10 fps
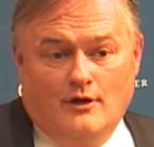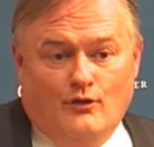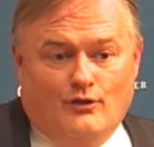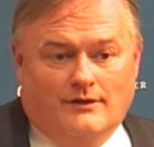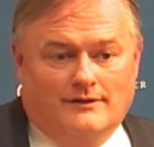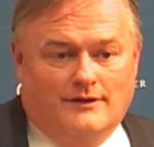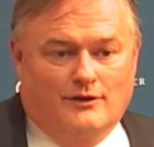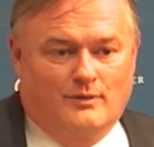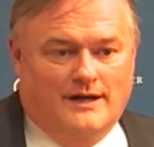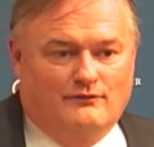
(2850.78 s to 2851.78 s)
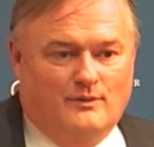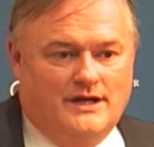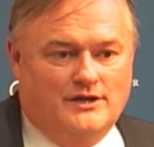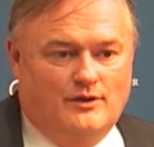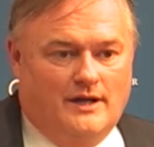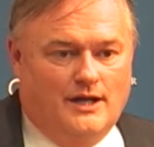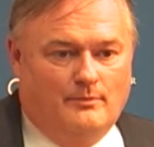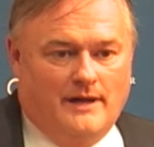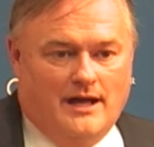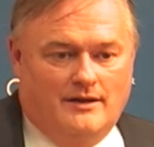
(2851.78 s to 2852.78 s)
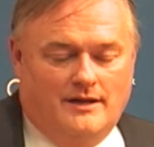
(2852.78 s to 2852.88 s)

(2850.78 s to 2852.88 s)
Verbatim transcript: or whatever we can do to help out.